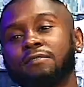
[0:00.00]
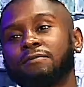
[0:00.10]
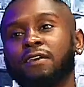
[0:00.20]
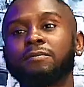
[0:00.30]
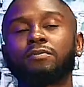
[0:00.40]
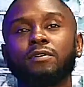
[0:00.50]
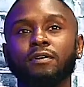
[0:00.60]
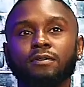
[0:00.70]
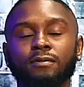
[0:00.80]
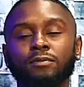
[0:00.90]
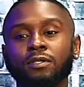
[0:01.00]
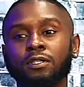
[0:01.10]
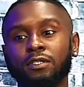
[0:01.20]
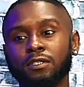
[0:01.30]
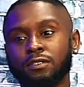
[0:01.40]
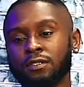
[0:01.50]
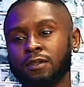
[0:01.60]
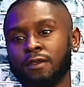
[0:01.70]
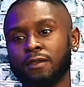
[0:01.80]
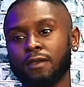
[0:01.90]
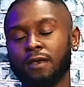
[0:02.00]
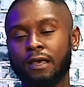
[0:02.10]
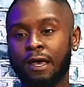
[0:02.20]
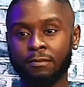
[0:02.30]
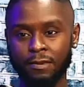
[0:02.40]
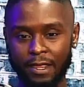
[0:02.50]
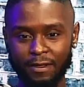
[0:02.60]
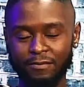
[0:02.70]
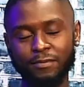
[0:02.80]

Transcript: the fake part because I'm every eh,